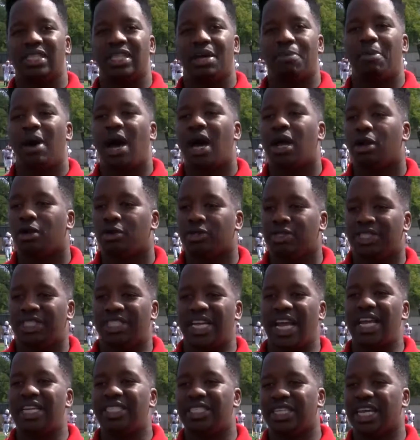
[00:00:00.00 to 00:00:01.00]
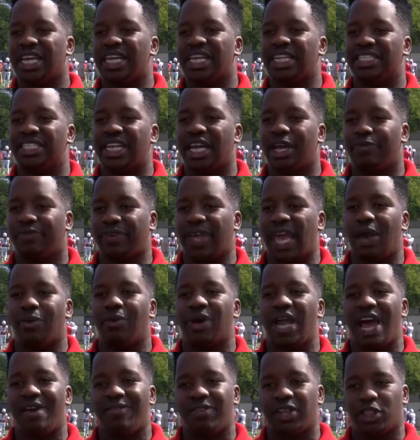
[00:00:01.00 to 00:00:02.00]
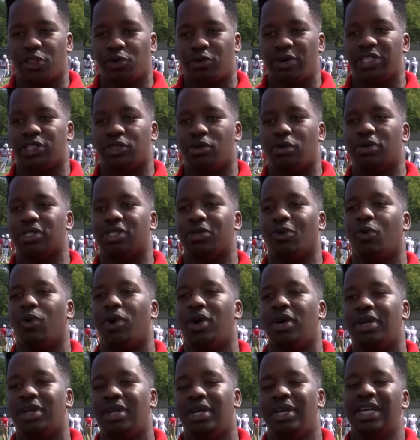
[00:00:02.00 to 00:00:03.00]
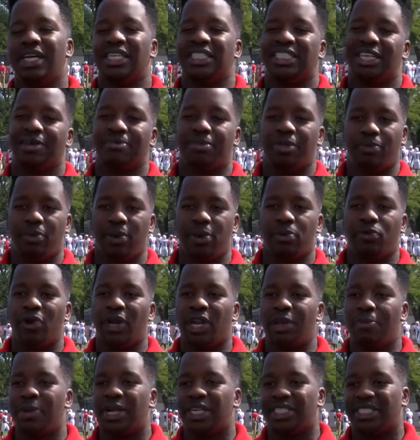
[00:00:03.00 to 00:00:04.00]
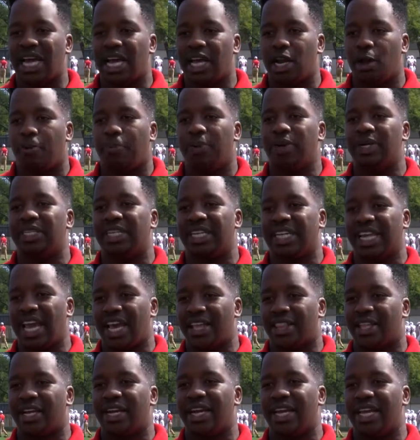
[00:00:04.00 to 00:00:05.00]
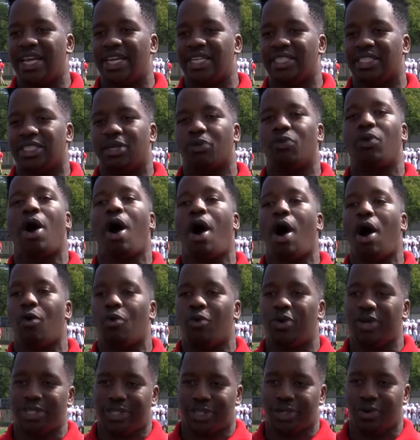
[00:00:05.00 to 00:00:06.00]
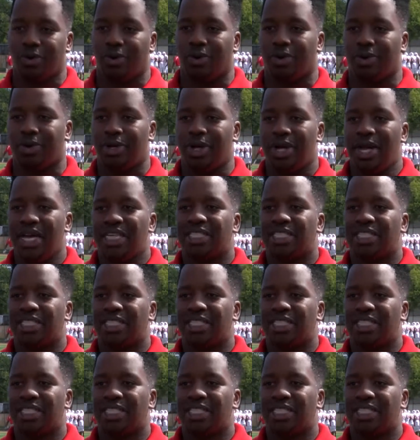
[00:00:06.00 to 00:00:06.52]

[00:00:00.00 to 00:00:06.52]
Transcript: The model's changing at JFK with having three schools in one. Something we've really been trying to put together is we're all one school.